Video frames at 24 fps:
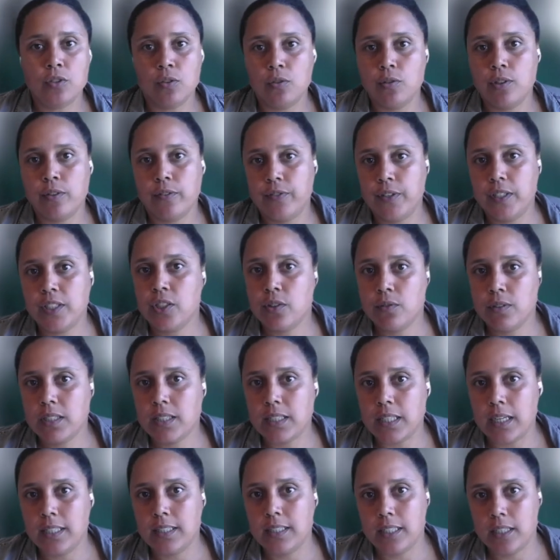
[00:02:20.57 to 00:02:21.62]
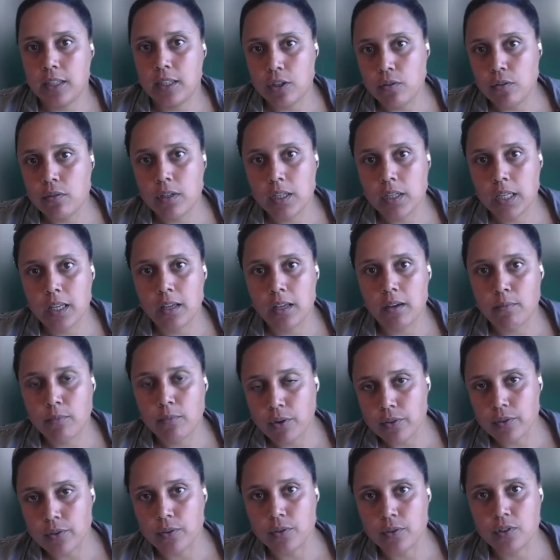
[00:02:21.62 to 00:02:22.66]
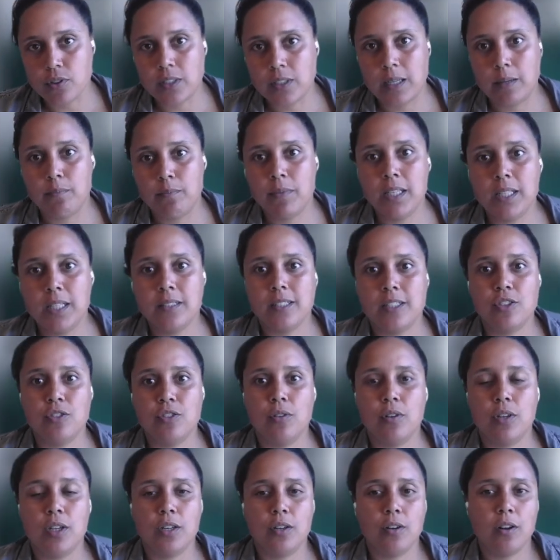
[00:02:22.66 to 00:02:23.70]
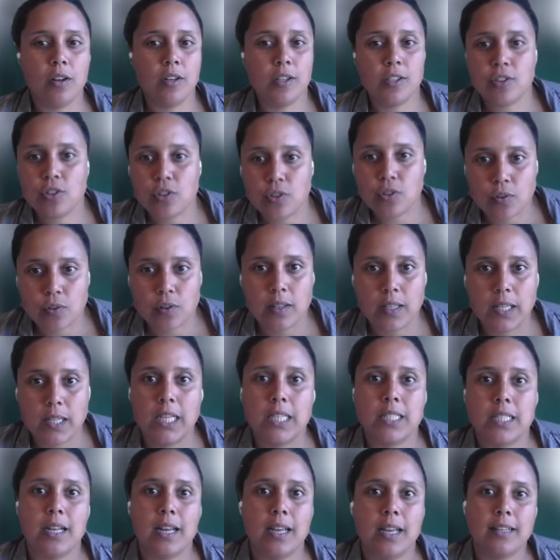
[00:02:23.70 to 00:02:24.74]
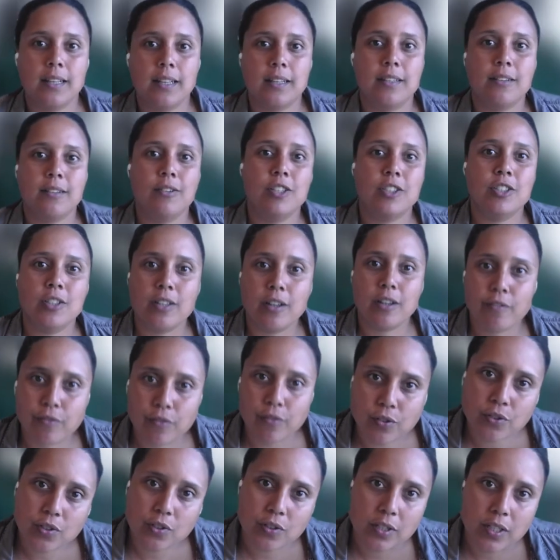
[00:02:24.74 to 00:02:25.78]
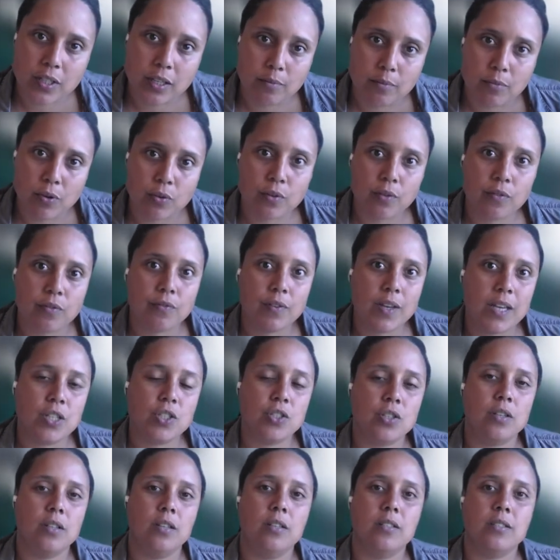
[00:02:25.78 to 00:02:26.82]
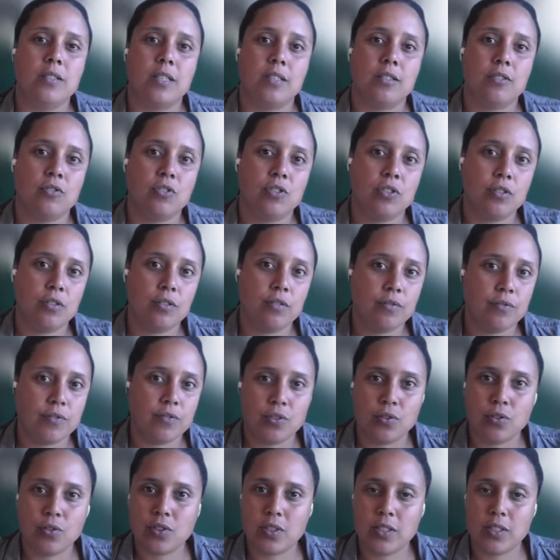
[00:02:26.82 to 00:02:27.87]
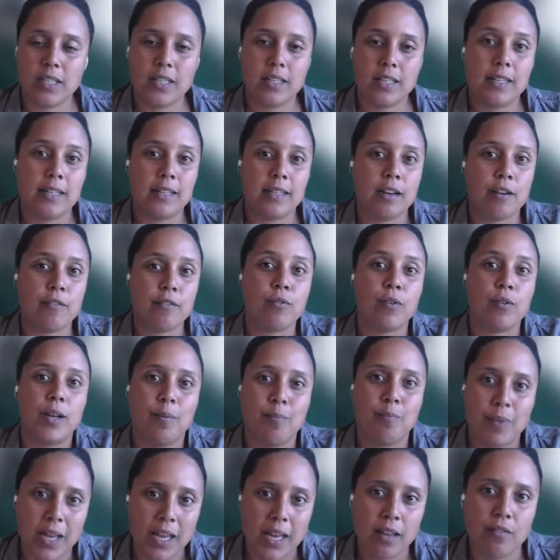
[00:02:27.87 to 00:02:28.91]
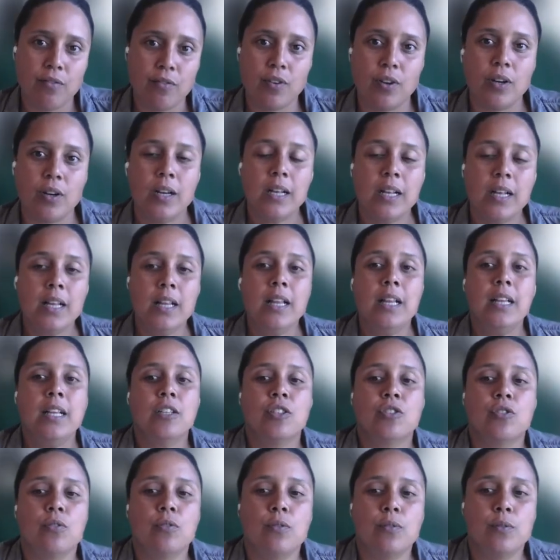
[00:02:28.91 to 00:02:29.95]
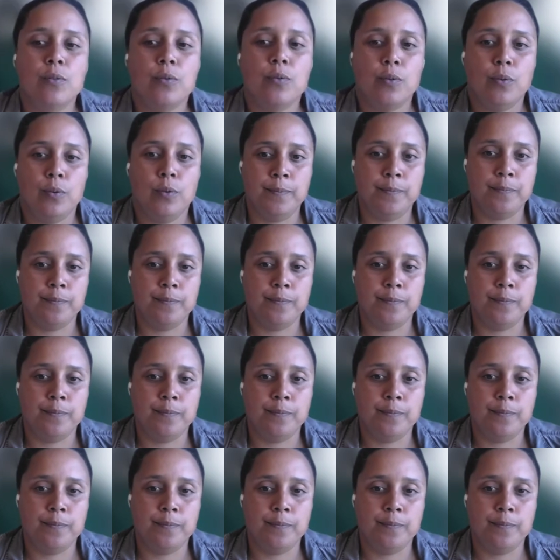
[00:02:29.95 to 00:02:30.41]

social fishery science included in your models, that means that you acknowledge certain things, like that there is a diversity in motivations, that there's a diversity therefore in behavior. So